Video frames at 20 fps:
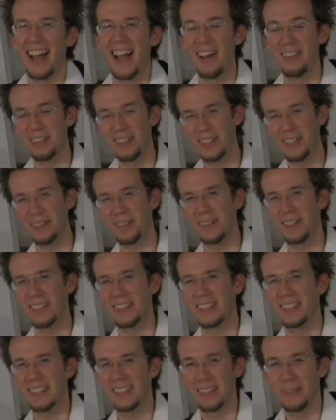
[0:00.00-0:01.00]
Have a good
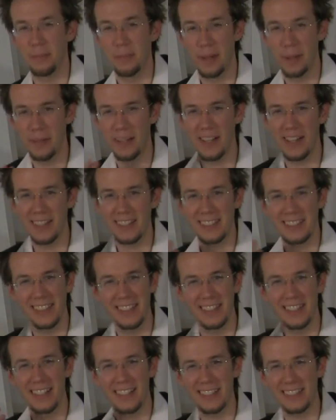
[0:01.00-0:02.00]
one. Bye-bye. See
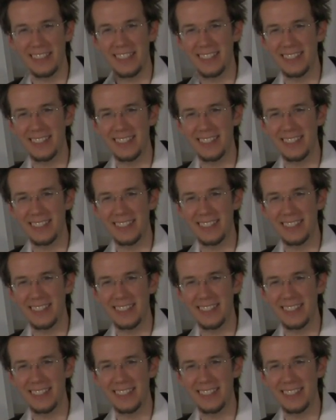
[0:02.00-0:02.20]
you in the next